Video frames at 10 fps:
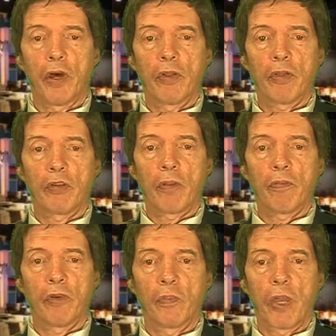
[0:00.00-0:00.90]
of the
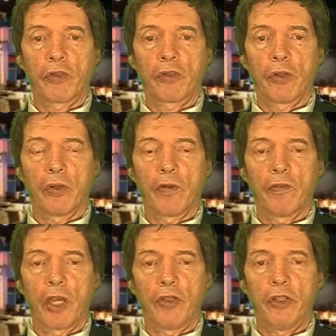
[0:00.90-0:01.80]
Sharpeville massacre
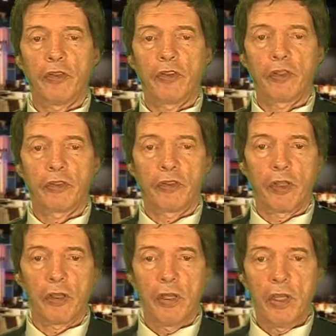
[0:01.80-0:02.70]
of 1960.